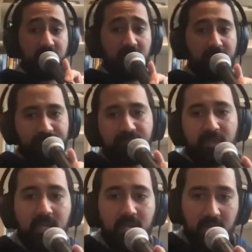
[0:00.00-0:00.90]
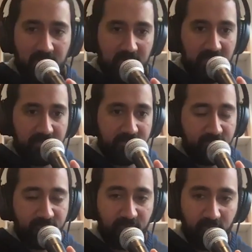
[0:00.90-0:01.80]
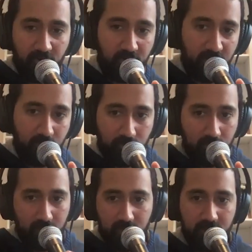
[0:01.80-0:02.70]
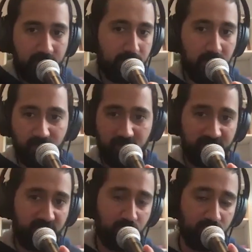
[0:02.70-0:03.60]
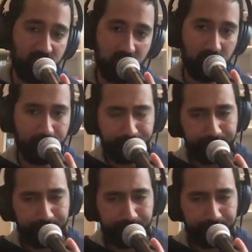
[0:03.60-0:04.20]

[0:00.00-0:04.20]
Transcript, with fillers: come uh, for a whole bunch of shows here.